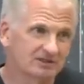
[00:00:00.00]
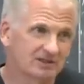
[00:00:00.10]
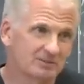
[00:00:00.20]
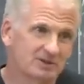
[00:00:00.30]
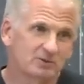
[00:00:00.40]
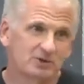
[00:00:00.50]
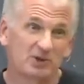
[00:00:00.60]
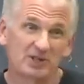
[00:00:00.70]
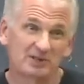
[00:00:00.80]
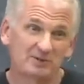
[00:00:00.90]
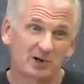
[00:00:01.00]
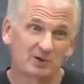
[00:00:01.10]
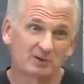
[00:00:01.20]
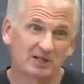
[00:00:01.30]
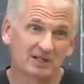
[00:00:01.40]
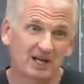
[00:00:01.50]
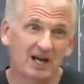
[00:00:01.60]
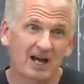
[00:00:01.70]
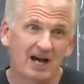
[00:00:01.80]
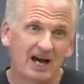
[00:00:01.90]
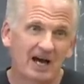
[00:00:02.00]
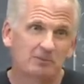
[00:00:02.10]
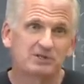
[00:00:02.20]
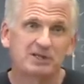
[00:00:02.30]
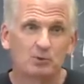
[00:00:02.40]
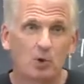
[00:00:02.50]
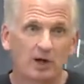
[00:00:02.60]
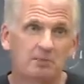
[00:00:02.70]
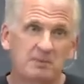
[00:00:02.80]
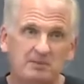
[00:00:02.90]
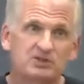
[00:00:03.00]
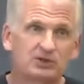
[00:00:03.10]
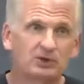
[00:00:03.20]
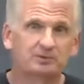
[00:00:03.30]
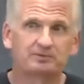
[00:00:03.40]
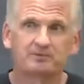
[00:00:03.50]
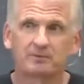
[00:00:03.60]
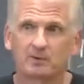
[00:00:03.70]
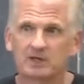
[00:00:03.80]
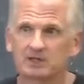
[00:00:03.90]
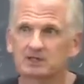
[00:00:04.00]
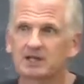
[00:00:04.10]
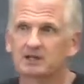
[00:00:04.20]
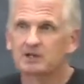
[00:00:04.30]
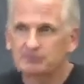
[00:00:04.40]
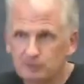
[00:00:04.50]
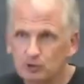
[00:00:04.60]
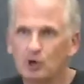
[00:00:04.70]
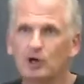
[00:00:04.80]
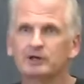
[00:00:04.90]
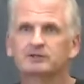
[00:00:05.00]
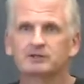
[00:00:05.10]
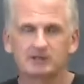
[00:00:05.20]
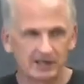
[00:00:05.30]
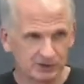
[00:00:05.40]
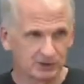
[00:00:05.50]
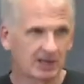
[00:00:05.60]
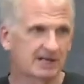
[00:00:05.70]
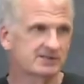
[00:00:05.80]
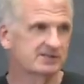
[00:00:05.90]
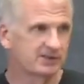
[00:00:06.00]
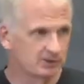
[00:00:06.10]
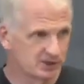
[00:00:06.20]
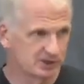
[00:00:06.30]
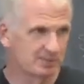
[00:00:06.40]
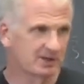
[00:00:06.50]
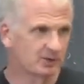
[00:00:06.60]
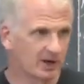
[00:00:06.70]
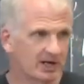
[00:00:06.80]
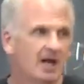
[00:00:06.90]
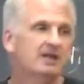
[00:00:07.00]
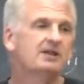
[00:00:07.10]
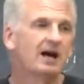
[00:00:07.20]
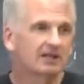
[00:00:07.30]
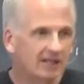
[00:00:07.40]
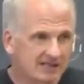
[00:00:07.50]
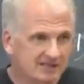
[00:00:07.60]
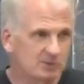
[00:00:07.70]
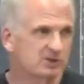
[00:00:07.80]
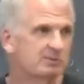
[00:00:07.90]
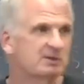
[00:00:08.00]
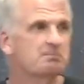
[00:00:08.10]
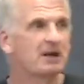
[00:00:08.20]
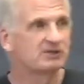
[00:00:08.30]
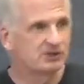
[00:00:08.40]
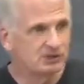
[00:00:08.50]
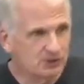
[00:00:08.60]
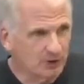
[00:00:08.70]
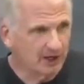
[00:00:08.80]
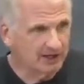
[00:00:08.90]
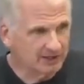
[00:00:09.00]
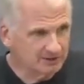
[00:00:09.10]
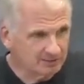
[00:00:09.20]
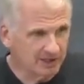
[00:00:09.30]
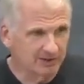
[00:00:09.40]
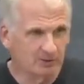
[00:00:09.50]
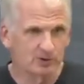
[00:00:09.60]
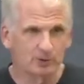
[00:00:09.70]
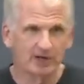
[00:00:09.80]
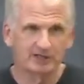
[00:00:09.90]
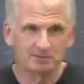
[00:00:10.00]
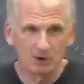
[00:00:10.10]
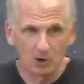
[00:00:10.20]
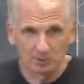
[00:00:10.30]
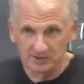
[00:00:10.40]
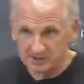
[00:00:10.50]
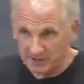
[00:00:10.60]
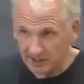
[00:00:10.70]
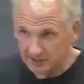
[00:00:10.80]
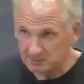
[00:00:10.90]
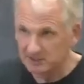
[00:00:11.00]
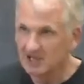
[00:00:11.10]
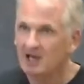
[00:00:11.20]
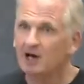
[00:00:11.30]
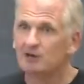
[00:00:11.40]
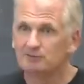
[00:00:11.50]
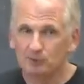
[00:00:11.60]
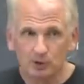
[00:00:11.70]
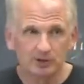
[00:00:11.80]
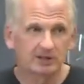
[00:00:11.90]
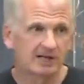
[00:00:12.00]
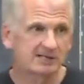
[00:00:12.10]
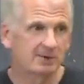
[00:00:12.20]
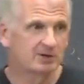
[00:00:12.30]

I mean, would you go that far with me? I'm going to say one, maybe two, right? Like full-on lecture classes that are just about Ukraine. Not classes where somebody mentions Ukraine, right, or Ukrainian poem is assigned, but a full-on class about